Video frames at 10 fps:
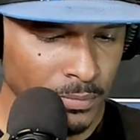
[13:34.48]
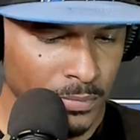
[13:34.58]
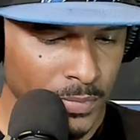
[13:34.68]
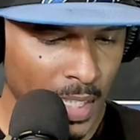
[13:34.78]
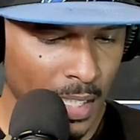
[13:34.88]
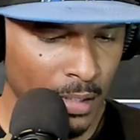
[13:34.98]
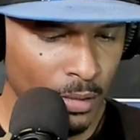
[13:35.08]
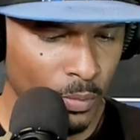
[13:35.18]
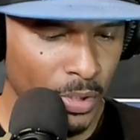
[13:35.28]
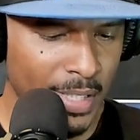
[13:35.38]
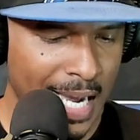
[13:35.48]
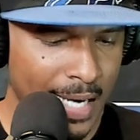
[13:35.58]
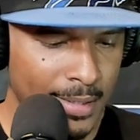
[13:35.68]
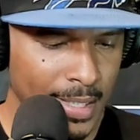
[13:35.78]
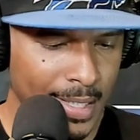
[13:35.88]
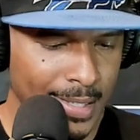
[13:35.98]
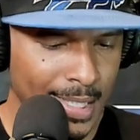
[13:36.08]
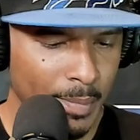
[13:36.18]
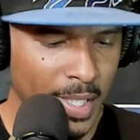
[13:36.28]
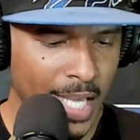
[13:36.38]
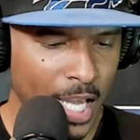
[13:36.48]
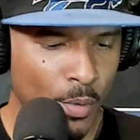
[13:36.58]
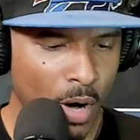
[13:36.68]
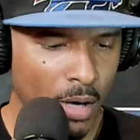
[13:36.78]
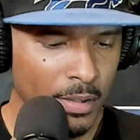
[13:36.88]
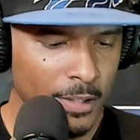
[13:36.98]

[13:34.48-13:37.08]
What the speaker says: Huh? What do you guys think? Is it going to be a cakewalk?